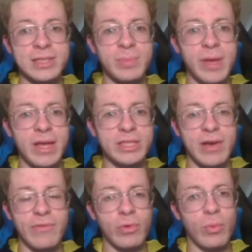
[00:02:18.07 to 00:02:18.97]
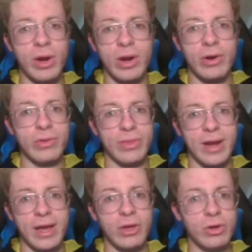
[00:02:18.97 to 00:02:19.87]
this page everywhere that
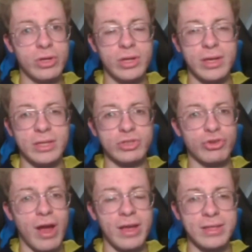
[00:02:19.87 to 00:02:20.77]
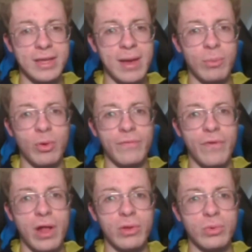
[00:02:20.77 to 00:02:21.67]
I could and trying to get more
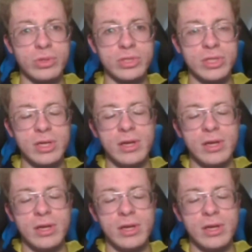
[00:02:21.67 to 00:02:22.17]
followers.